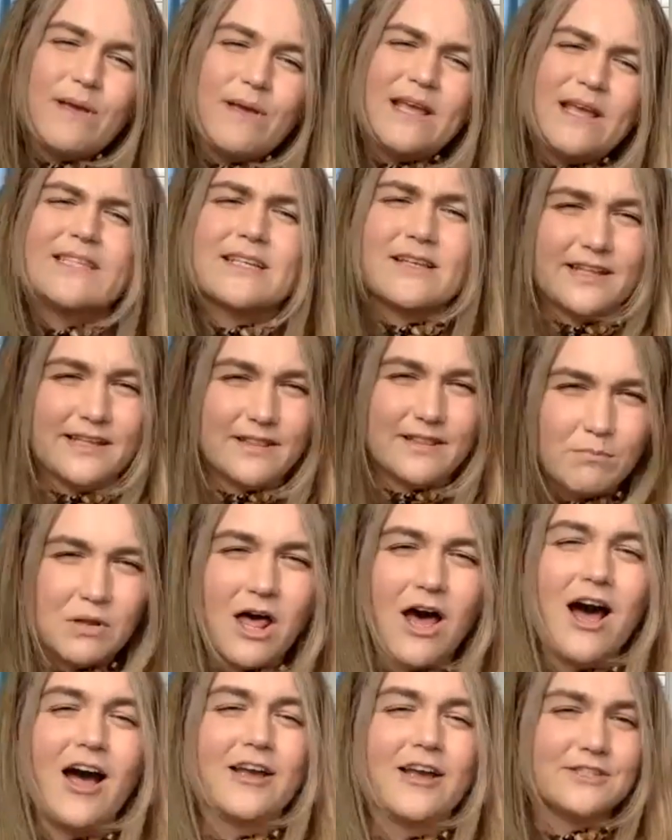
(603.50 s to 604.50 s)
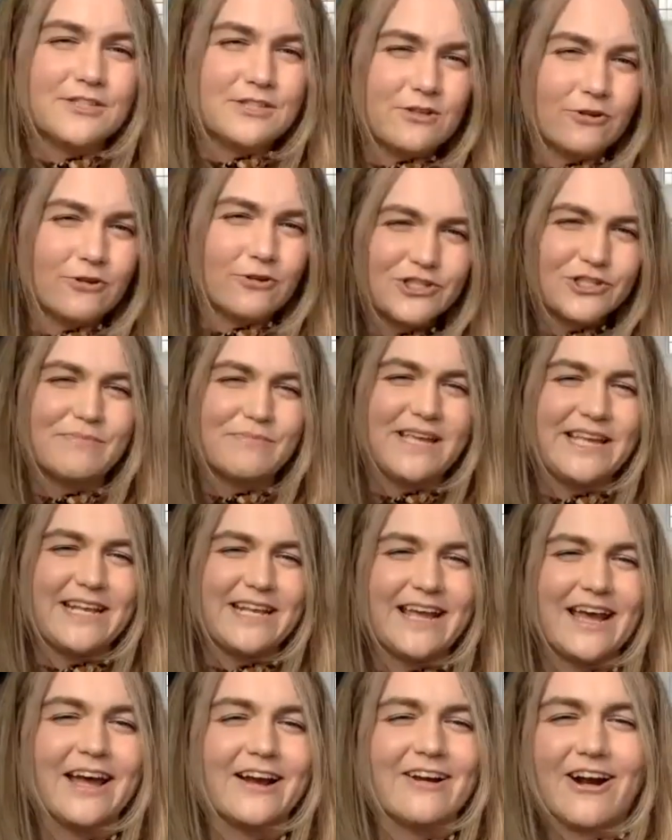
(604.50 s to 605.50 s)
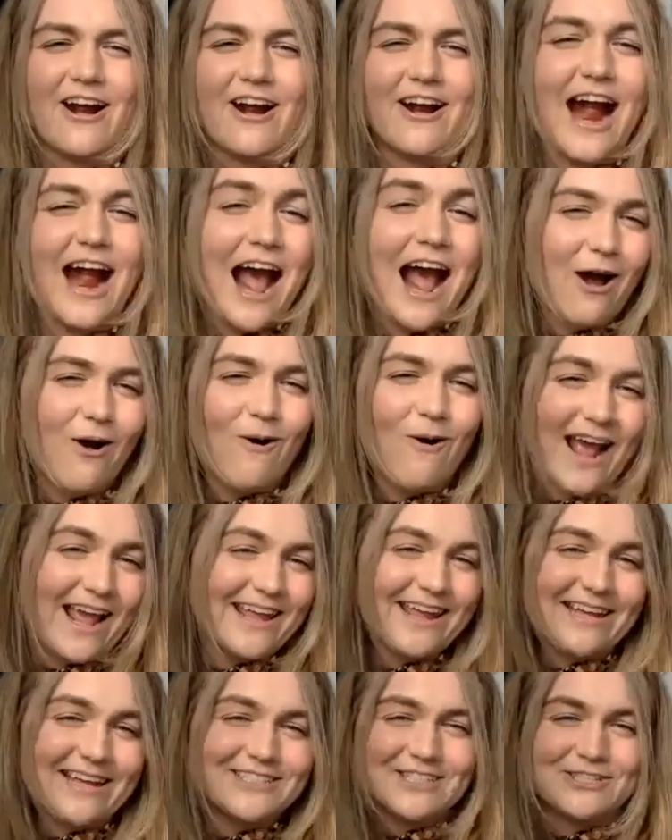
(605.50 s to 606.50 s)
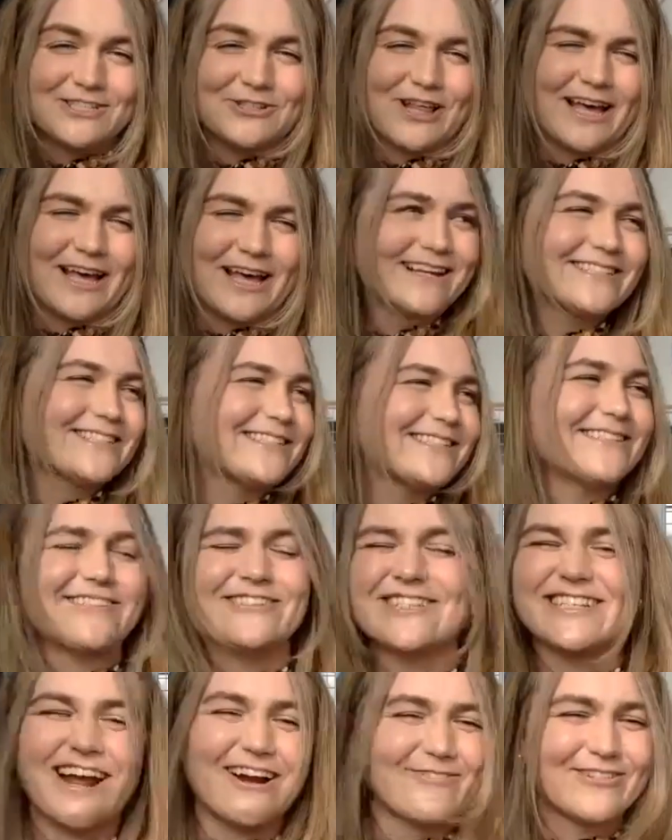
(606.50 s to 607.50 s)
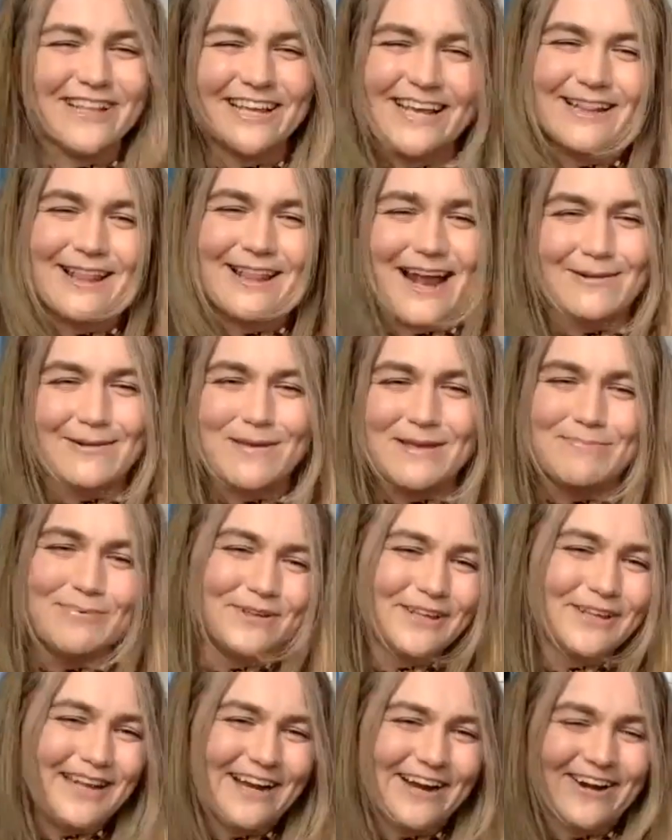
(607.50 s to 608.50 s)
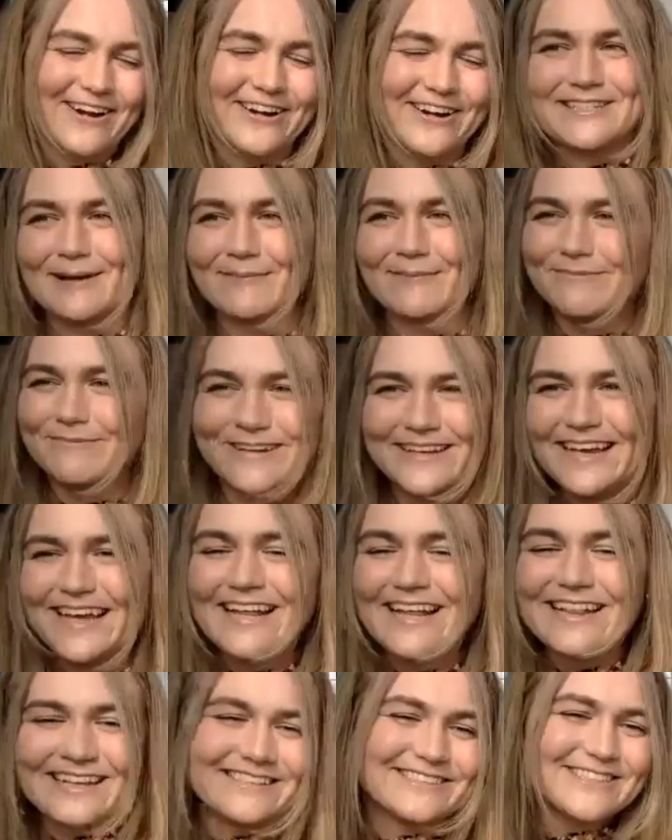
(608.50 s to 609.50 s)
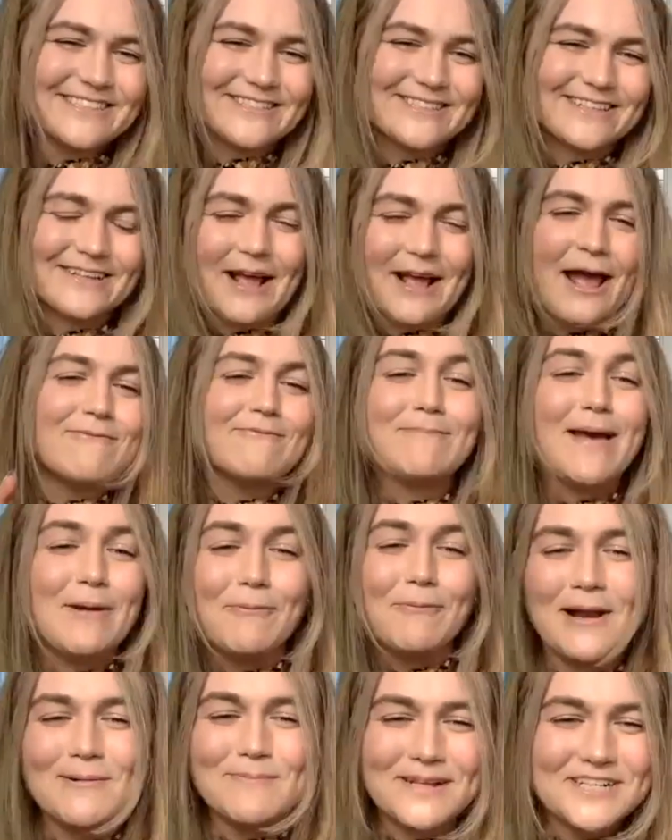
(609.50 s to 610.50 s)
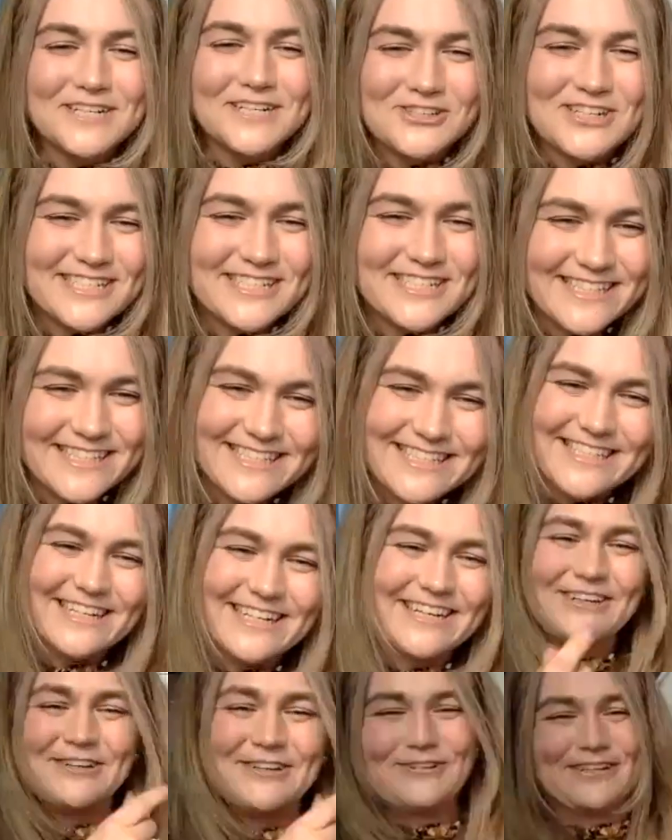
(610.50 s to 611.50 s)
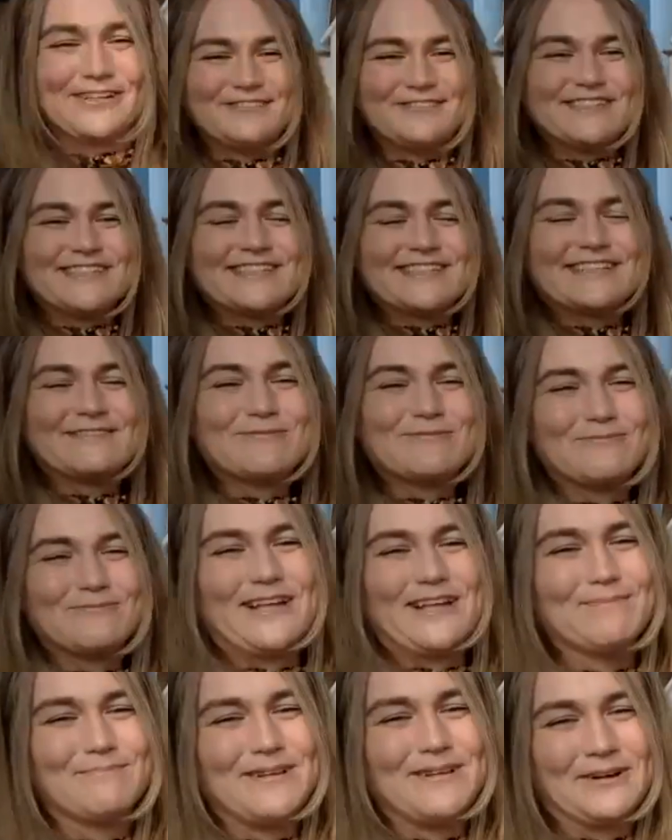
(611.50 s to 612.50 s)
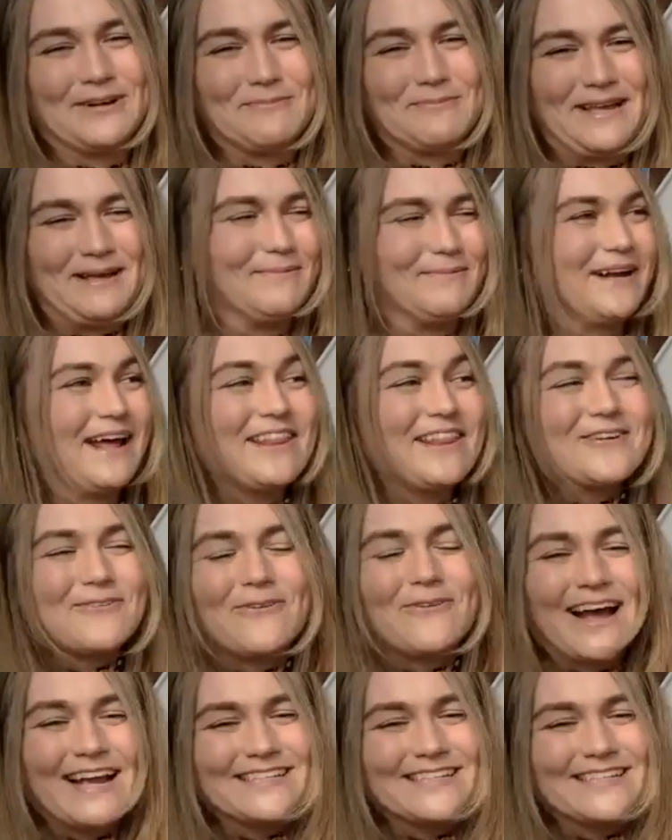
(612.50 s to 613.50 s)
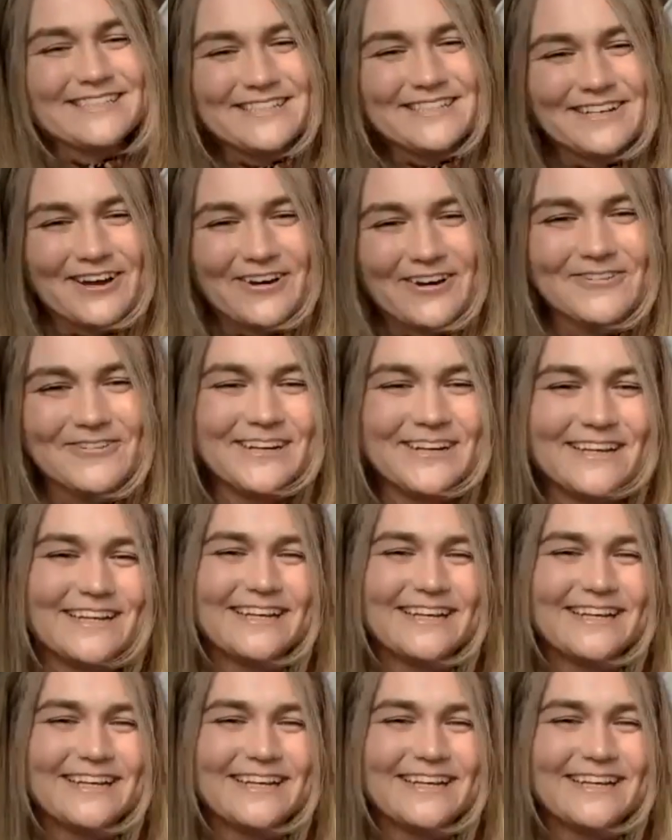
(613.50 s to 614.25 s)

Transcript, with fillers: basically, the blog and social media are how I get to do that because there's not really a lot of people here, except there's, I've met one miniaturist this year who lives with, near me. But otherwise, you know,